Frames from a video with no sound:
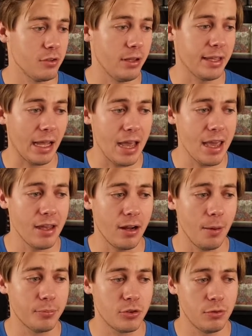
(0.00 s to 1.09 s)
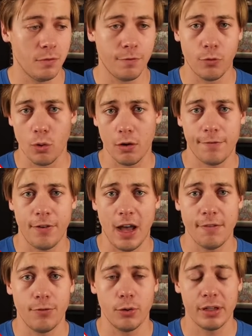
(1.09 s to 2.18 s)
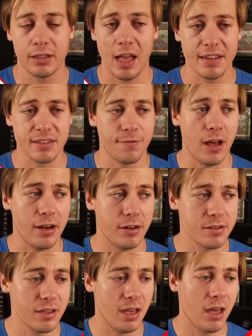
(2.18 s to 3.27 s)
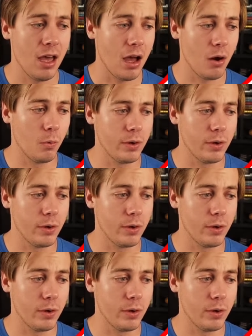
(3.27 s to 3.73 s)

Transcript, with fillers: So like I had up to four or five voting classifiers uh,